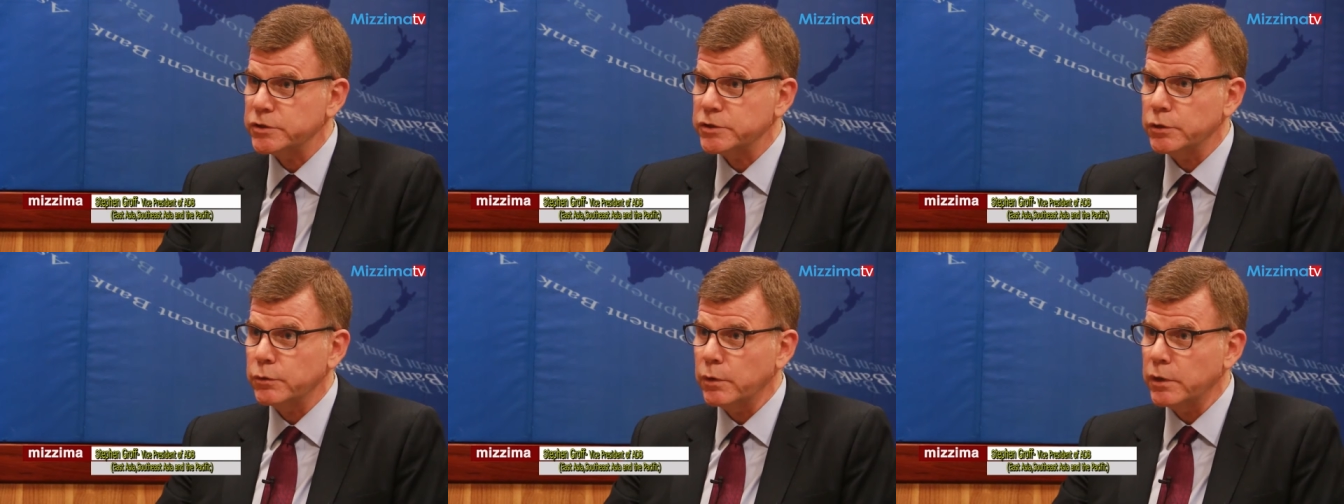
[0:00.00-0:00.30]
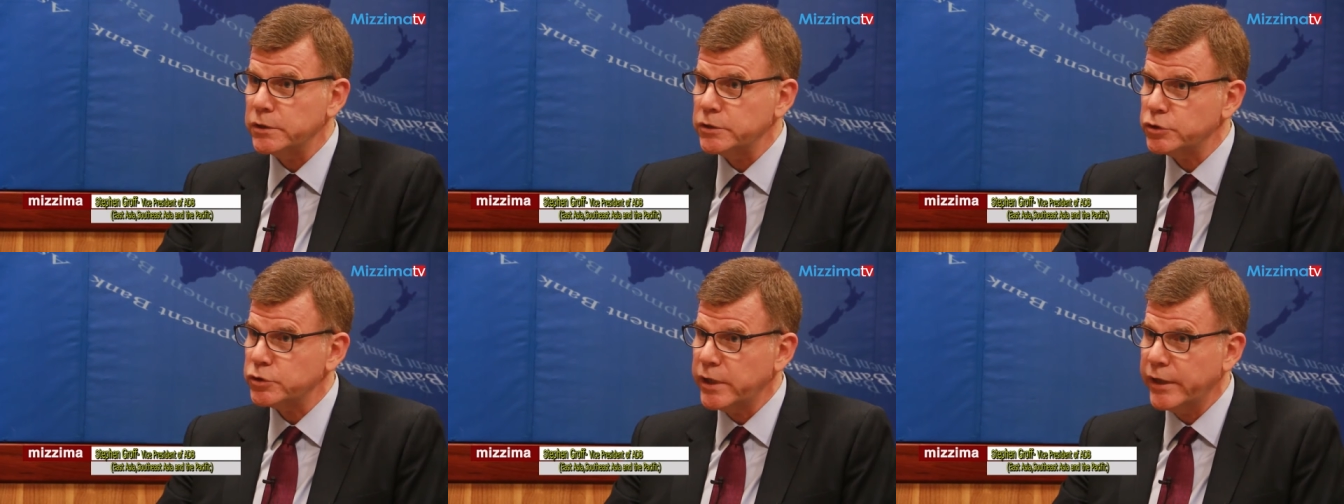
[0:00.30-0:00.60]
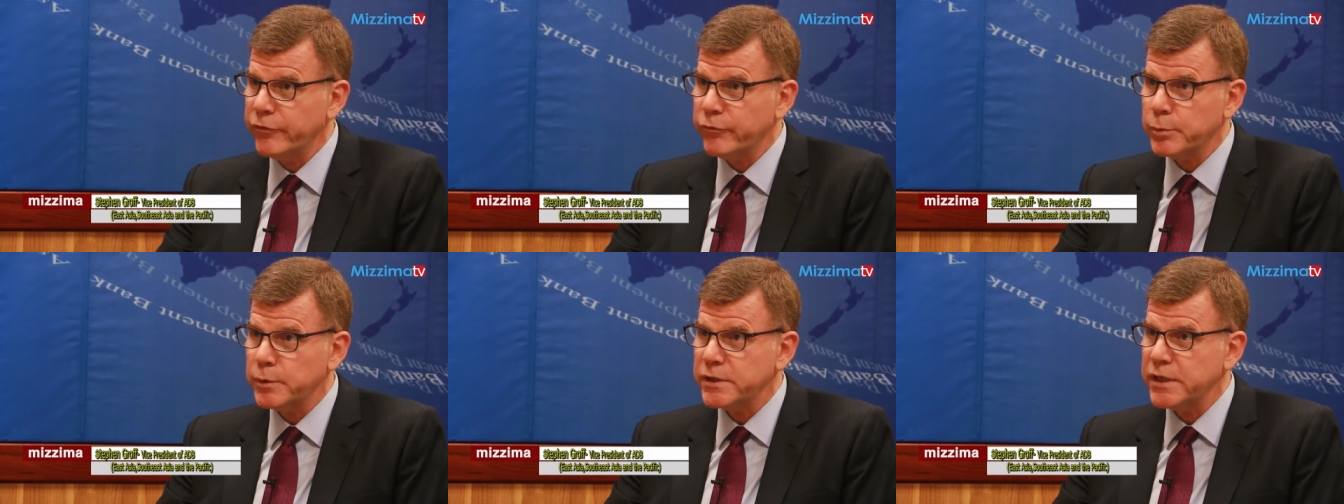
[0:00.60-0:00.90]
So on
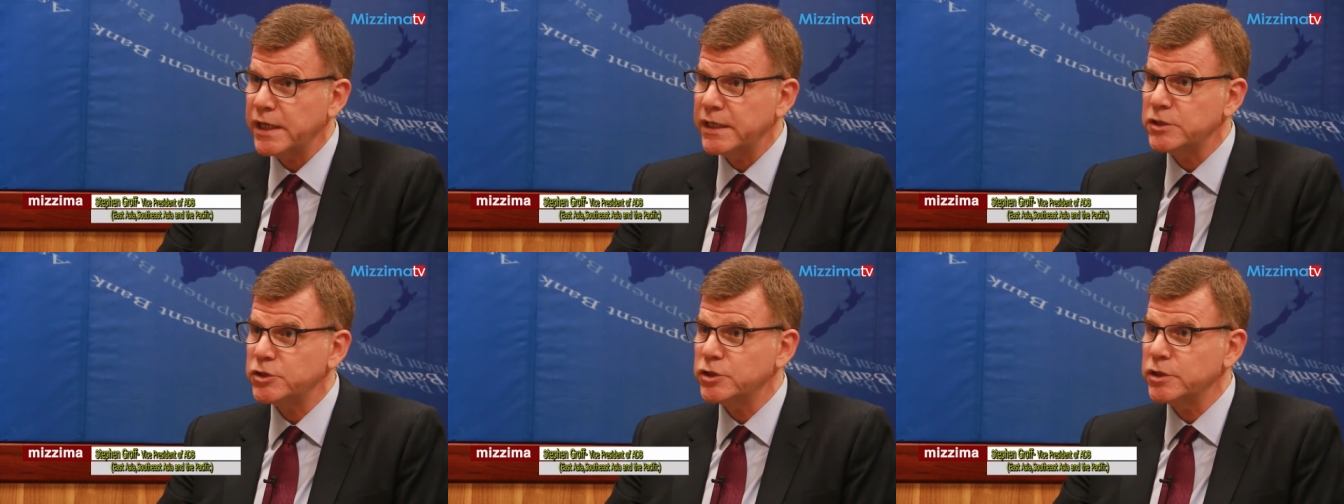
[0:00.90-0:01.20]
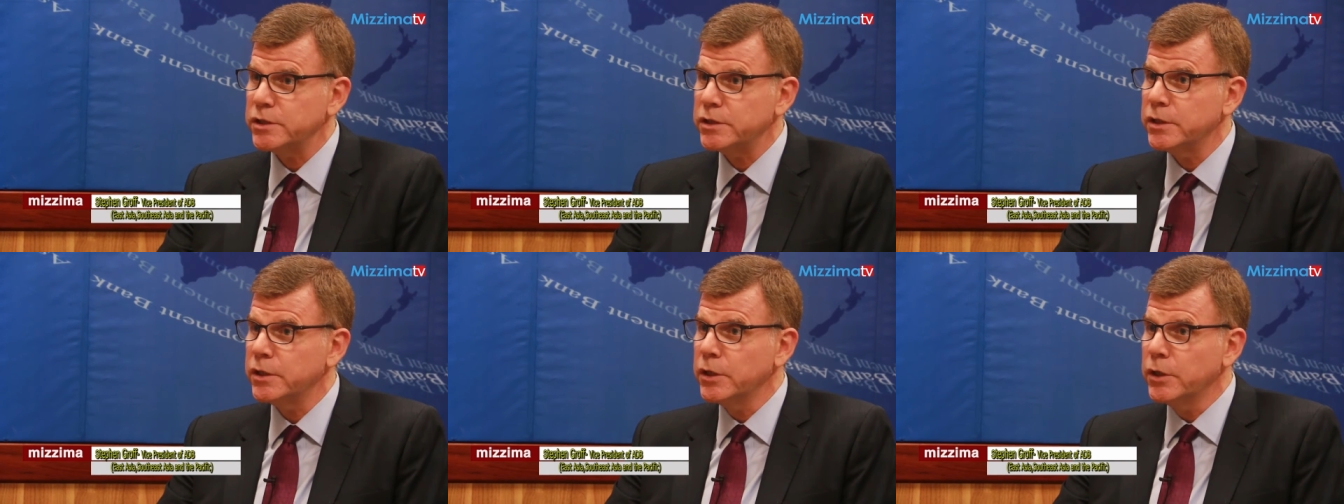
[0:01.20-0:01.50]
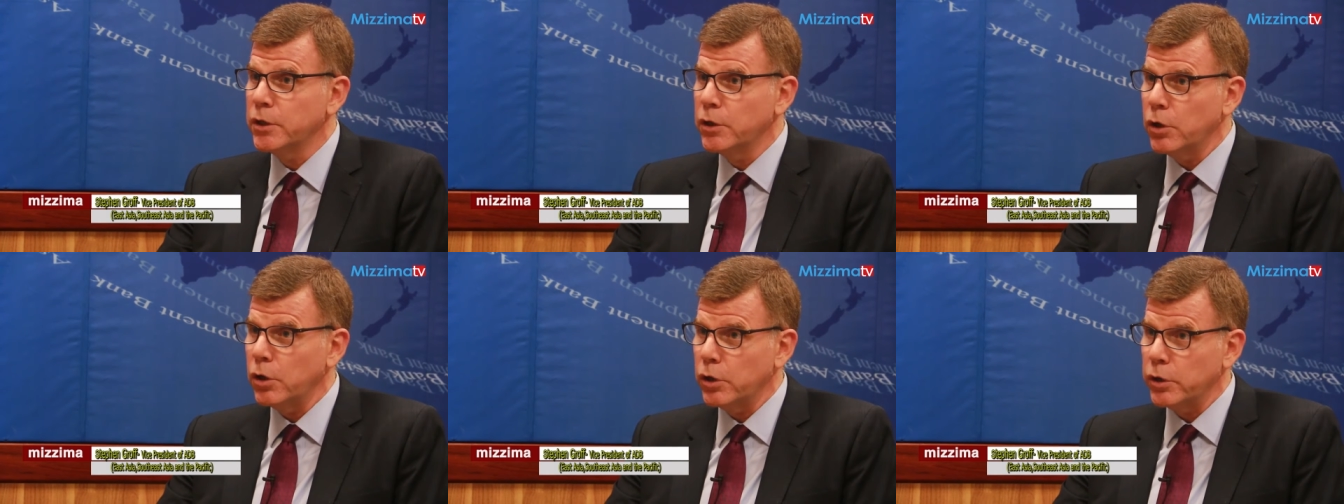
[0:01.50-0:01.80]
transportation,
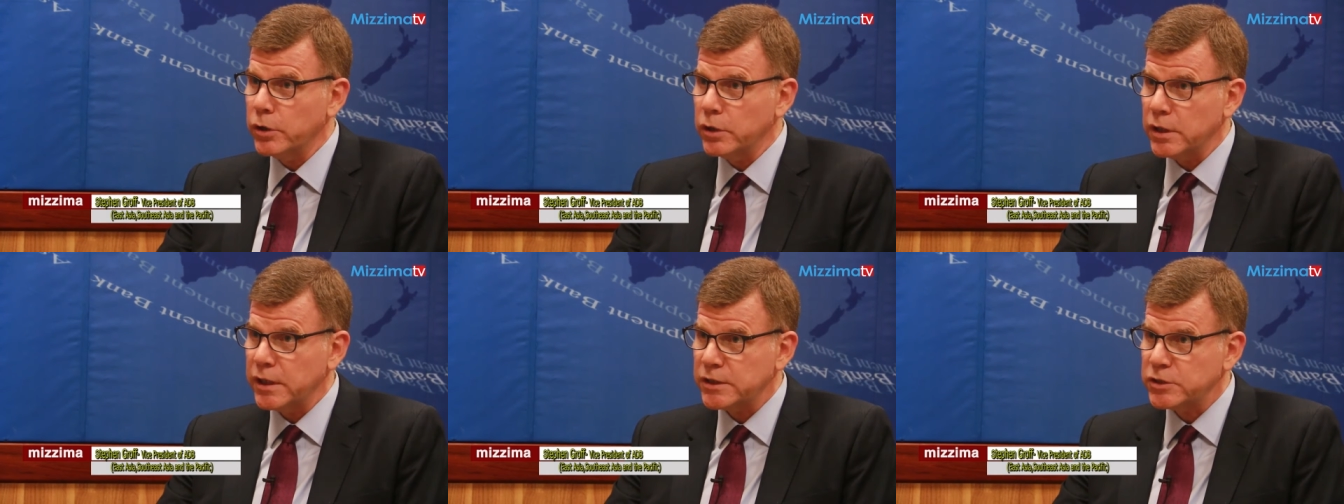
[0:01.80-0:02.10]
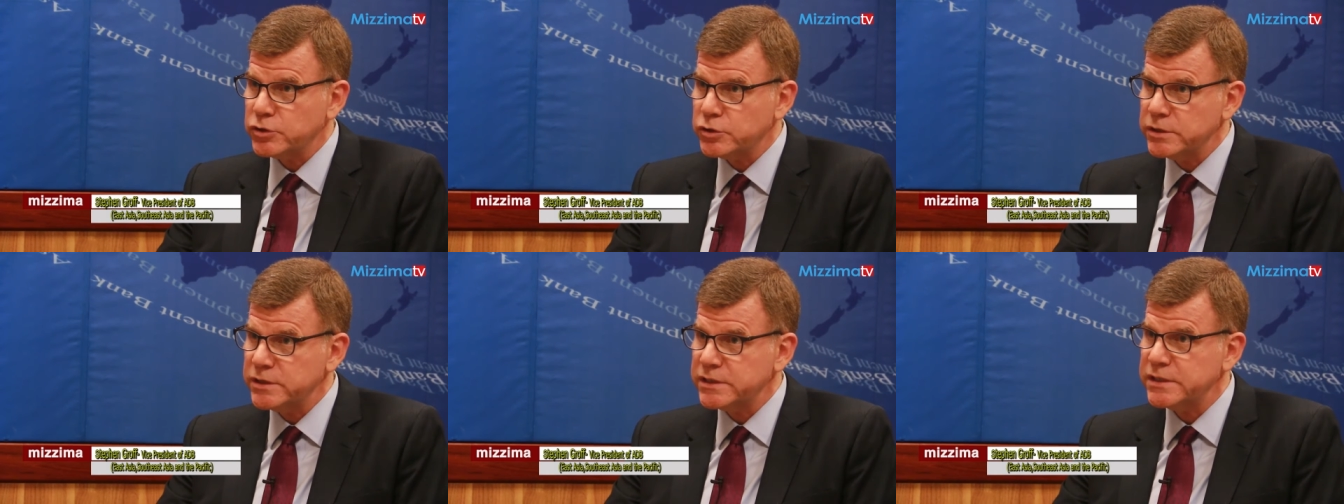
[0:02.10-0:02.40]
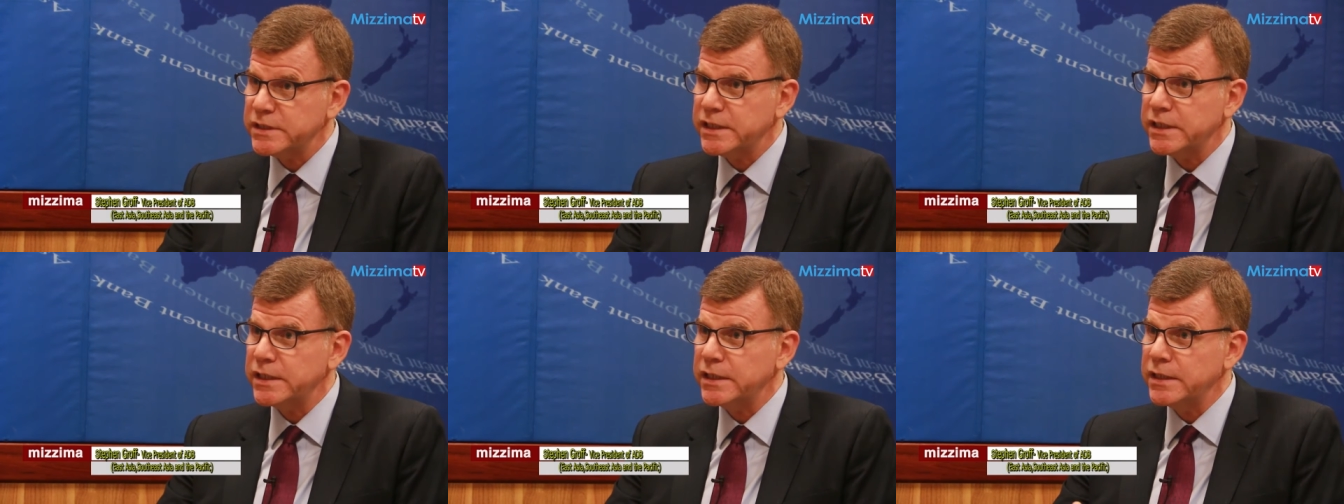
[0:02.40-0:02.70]
on
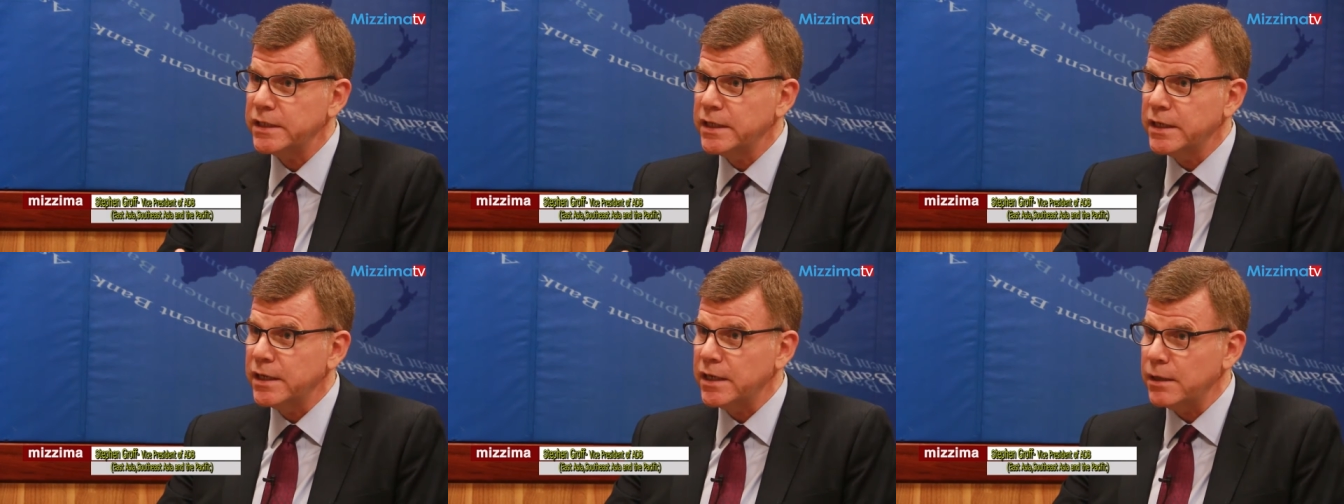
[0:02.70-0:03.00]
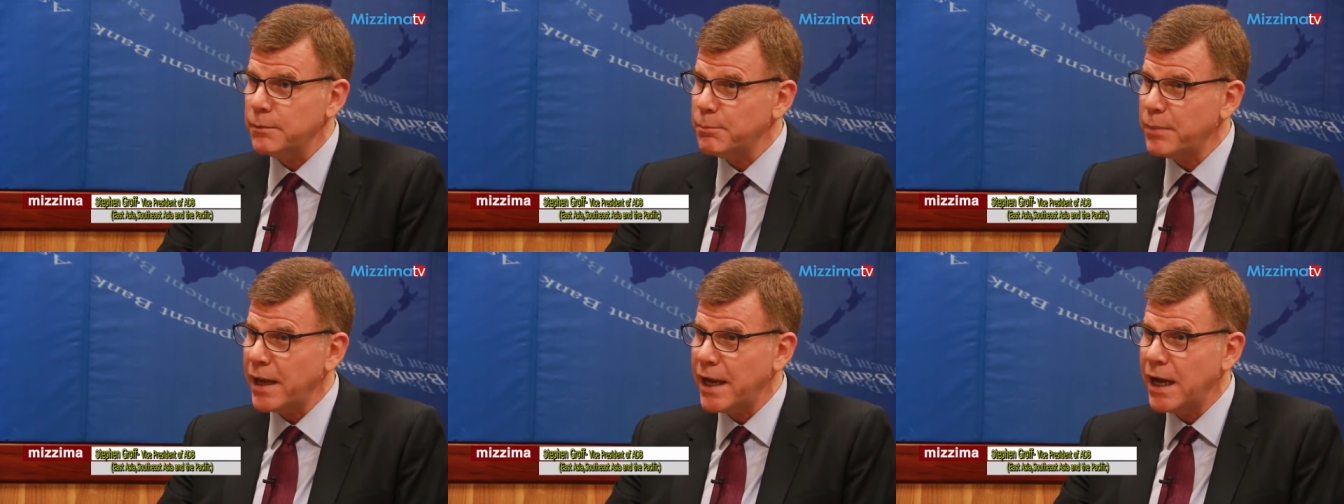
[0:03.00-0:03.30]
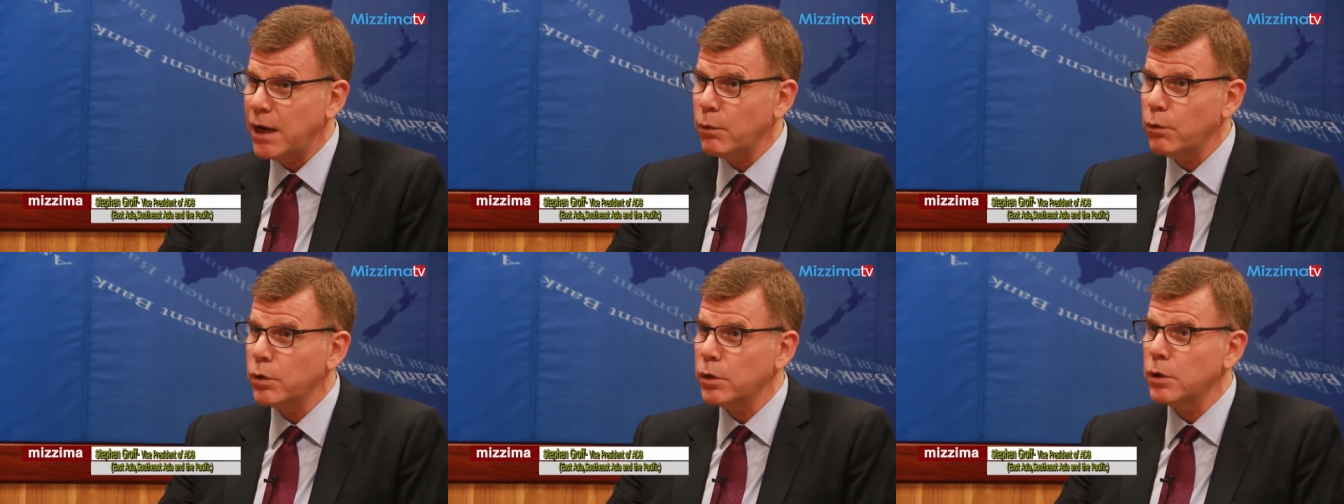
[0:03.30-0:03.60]
electricity and
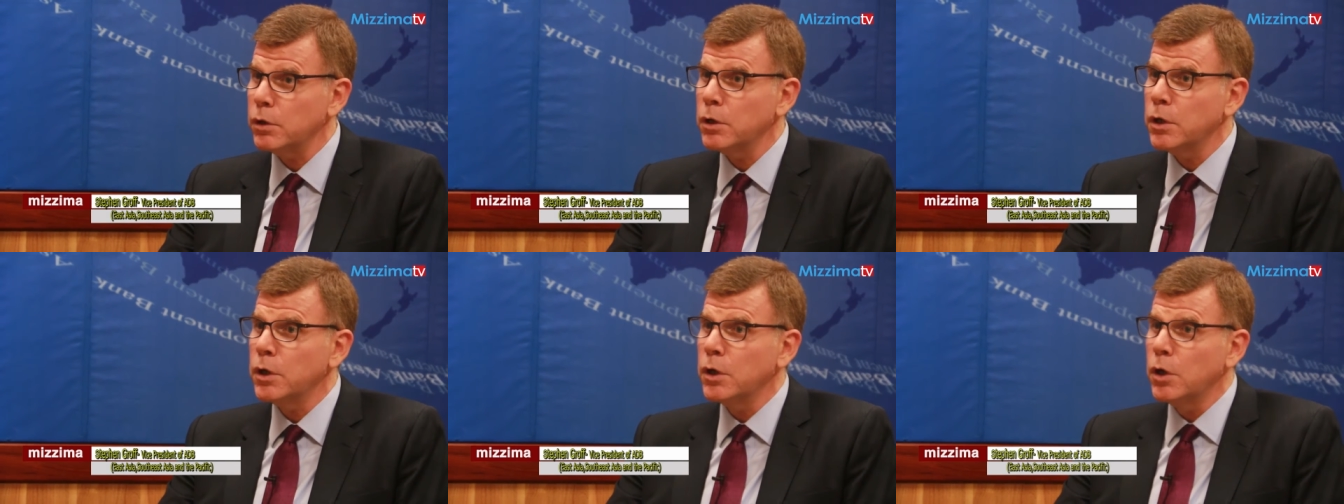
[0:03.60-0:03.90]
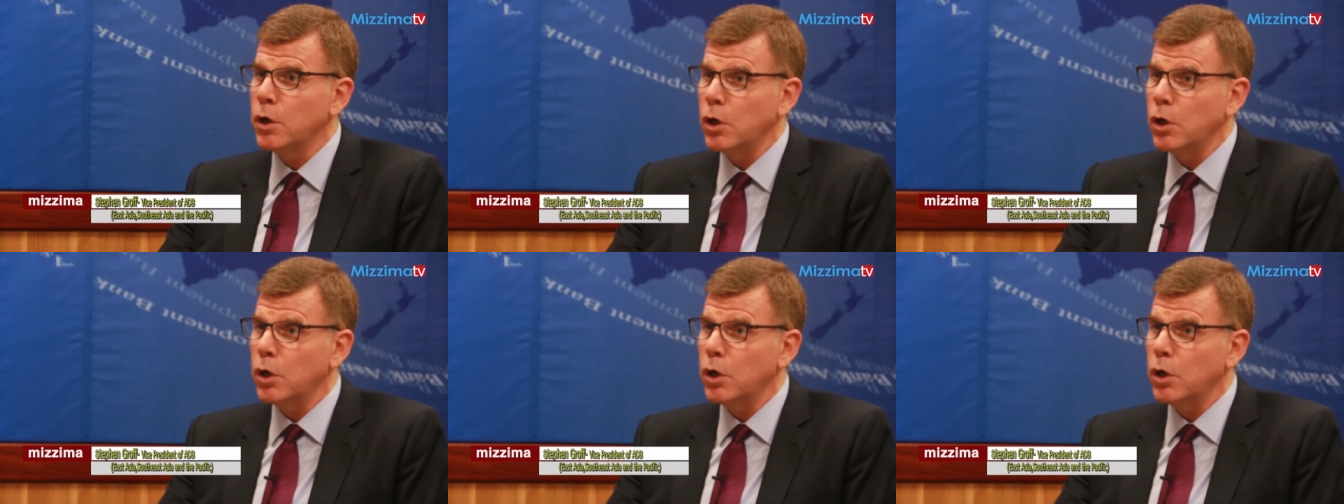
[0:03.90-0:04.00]
power,